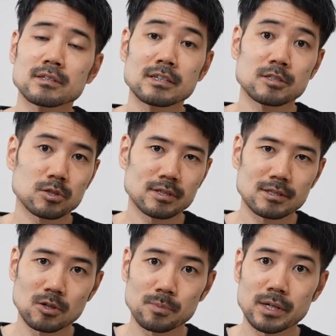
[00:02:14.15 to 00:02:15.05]
an interesting
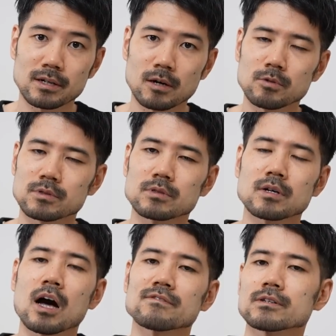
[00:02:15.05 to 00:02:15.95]
topic I want to
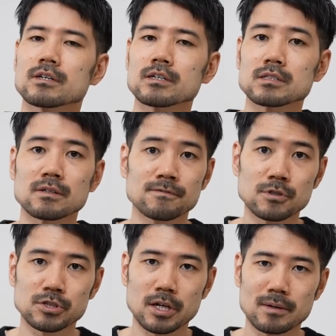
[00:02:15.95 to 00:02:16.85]
cover in the
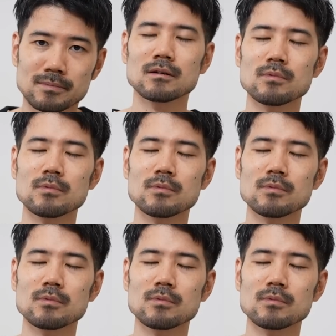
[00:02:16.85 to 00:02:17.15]
future.